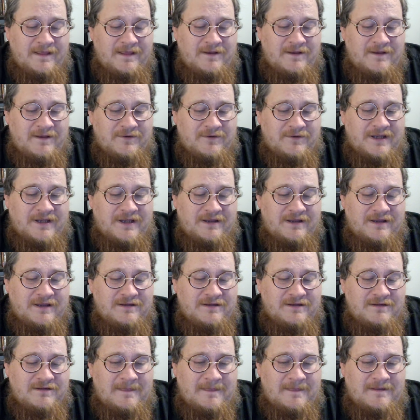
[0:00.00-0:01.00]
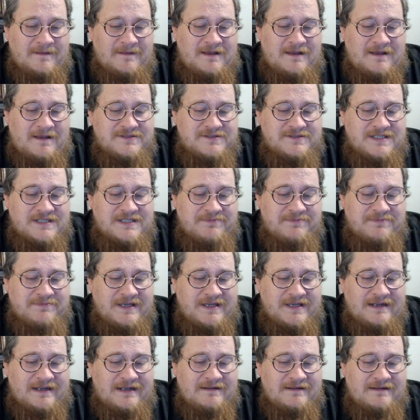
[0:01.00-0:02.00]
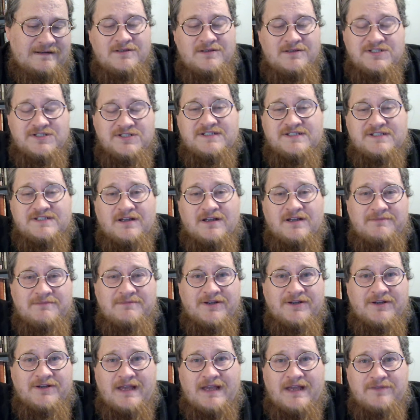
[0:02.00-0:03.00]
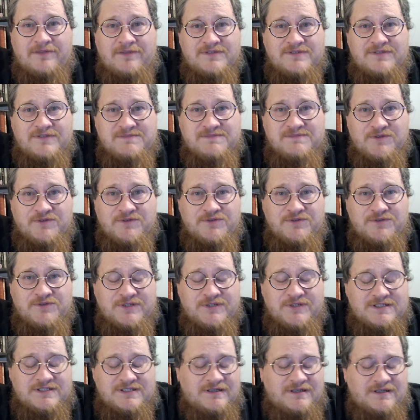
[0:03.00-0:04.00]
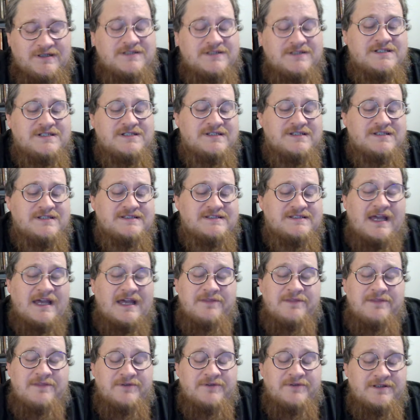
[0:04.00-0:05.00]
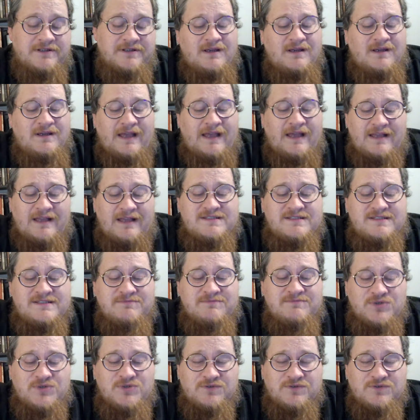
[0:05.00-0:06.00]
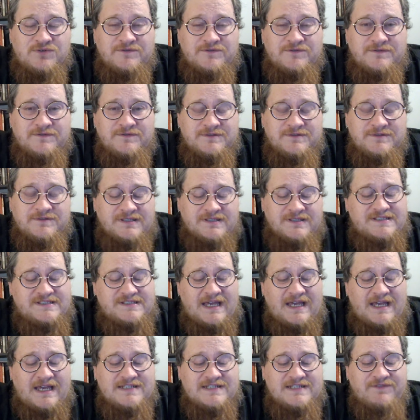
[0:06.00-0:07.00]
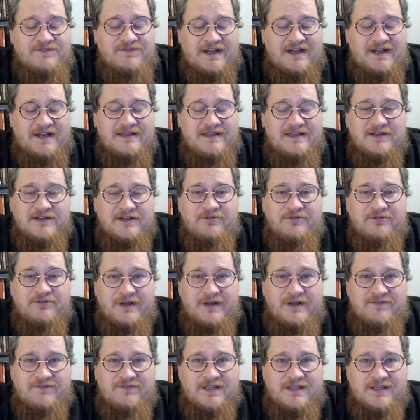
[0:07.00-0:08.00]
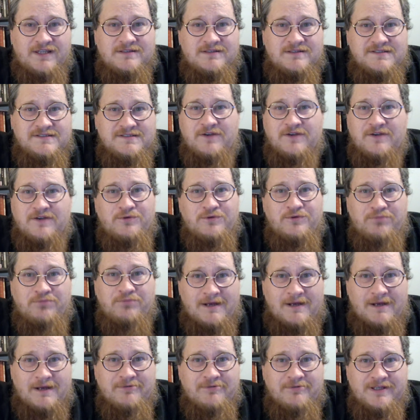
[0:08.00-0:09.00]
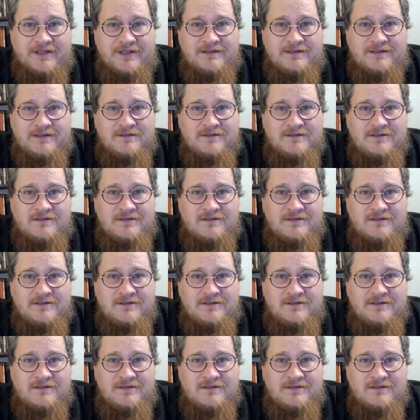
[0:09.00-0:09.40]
Okay, I'll skip that. She's talking about Catherine's move to Wichita. She says Catherine had to move to satisfy a craving to own property.